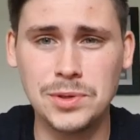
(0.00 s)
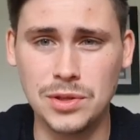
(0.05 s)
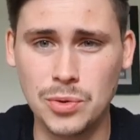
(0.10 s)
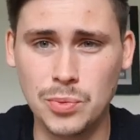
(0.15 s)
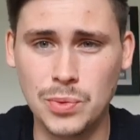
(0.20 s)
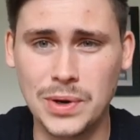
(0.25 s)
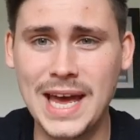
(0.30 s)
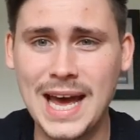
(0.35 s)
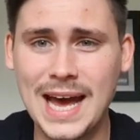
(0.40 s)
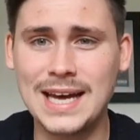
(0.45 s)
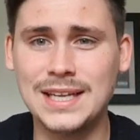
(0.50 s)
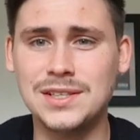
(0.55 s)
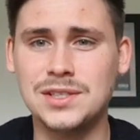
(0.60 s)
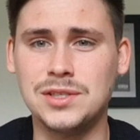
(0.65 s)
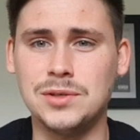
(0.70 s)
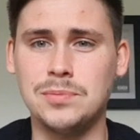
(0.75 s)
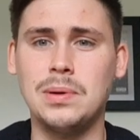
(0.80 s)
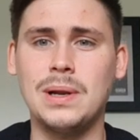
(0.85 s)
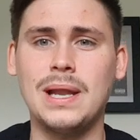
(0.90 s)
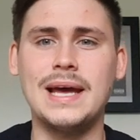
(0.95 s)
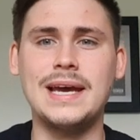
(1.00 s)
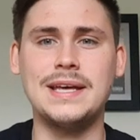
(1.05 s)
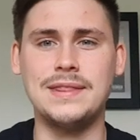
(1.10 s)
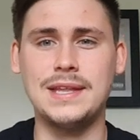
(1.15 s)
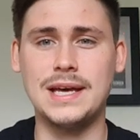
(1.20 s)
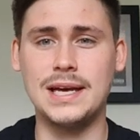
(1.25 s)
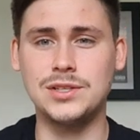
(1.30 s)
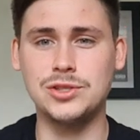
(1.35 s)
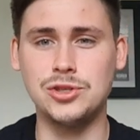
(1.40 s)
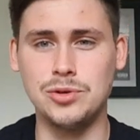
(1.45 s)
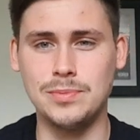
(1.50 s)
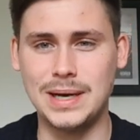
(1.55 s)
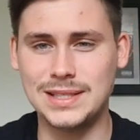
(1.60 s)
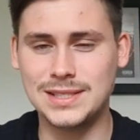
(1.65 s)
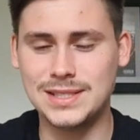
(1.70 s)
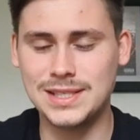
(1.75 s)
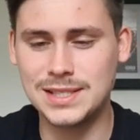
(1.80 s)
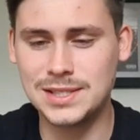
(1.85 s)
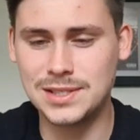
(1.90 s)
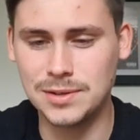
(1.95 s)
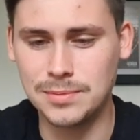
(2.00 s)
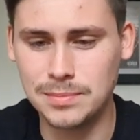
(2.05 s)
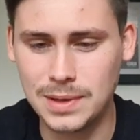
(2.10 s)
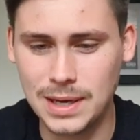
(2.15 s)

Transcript: that we had to play in that two-man system,